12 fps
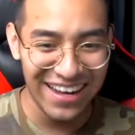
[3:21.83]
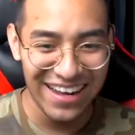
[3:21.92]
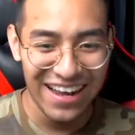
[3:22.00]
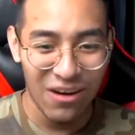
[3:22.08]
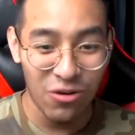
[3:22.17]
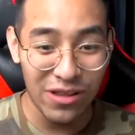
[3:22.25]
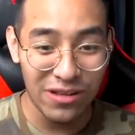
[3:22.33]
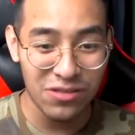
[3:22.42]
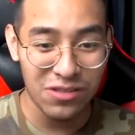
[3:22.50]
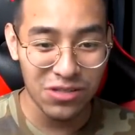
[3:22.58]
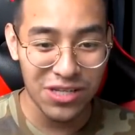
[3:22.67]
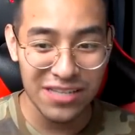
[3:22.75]
oh, that dude's
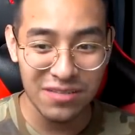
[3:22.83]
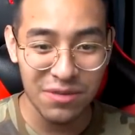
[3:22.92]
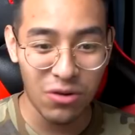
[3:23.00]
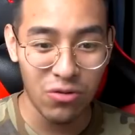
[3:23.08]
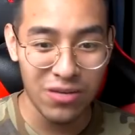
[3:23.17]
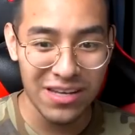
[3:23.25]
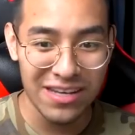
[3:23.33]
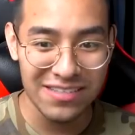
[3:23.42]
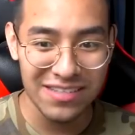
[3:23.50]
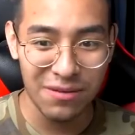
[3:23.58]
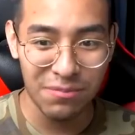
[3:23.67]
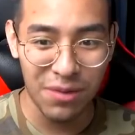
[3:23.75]
still chasing me. Oh, he is
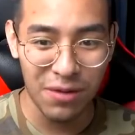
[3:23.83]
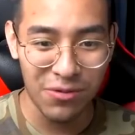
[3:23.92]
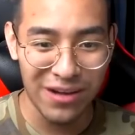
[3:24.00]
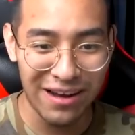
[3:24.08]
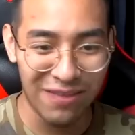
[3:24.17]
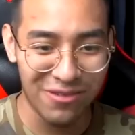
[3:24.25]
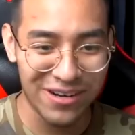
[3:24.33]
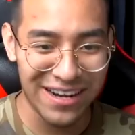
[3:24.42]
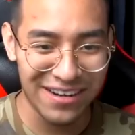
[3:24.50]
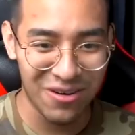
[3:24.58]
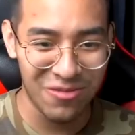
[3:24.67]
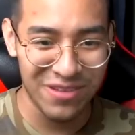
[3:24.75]
in a bubble now. We
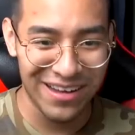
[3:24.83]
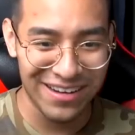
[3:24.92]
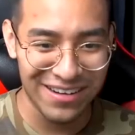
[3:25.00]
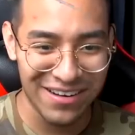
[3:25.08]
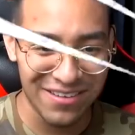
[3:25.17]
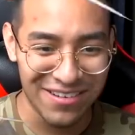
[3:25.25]
gotta go, we gotta go.